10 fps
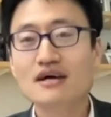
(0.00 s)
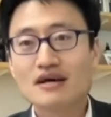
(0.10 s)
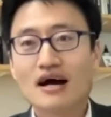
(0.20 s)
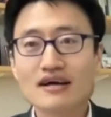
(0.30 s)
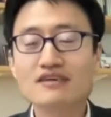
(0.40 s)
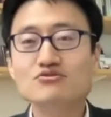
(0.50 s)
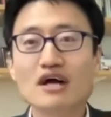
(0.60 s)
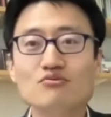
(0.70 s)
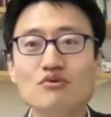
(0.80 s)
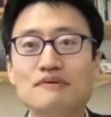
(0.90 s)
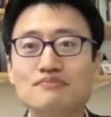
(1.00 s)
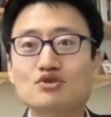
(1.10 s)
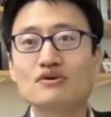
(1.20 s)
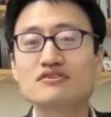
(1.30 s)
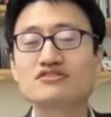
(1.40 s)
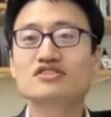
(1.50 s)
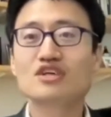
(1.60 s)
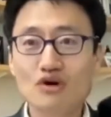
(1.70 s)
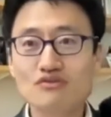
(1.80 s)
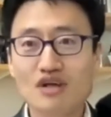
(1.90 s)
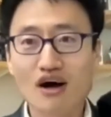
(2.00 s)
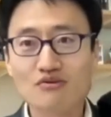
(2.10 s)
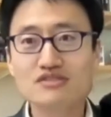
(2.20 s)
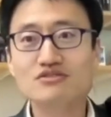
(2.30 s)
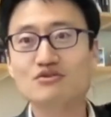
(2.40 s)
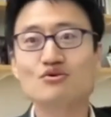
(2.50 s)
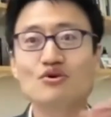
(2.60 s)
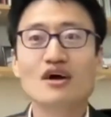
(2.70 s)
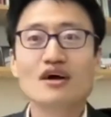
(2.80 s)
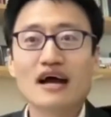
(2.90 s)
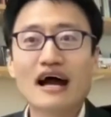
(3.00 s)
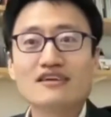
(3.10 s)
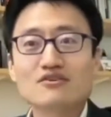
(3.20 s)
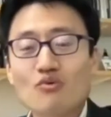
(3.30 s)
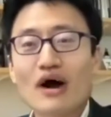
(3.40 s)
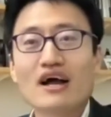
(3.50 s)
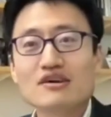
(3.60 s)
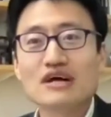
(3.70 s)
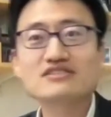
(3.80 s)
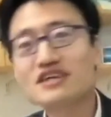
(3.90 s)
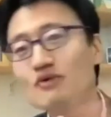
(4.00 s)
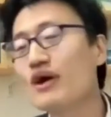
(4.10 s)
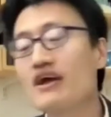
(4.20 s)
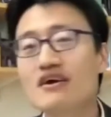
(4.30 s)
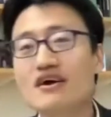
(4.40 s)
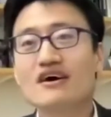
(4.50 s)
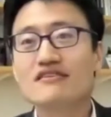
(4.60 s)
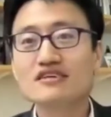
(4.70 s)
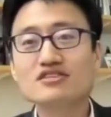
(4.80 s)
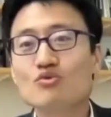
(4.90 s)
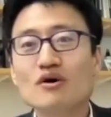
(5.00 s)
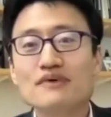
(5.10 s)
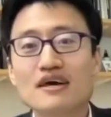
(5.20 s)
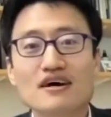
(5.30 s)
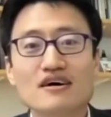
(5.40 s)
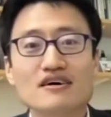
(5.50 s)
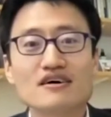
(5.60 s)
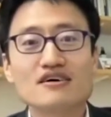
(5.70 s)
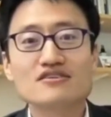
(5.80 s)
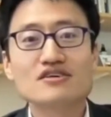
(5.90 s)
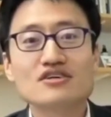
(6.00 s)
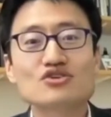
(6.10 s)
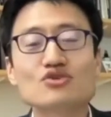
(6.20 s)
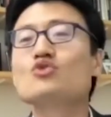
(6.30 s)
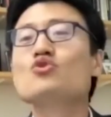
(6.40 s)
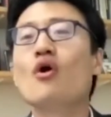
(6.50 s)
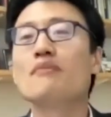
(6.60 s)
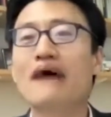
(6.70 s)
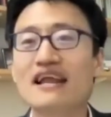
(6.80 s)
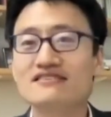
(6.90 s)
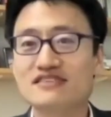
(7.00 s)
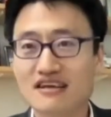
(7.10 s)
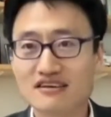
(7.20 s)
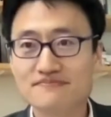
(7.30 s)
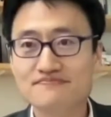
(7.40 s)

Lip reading: I guess reality would be between this zero tolerance to another 100. And somewhere, this will be a social norm balancing here.